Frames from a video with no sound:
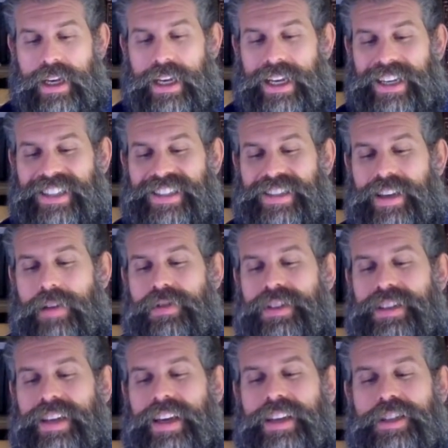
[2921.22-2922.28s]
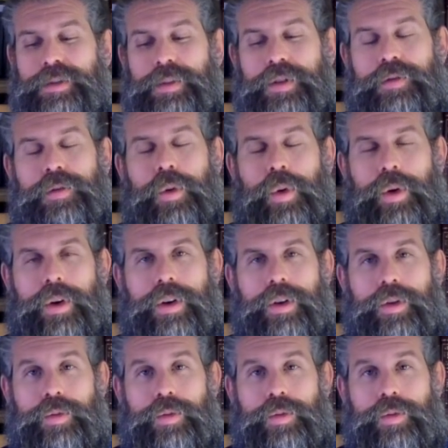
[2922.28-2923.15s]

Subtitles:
It's 7 days before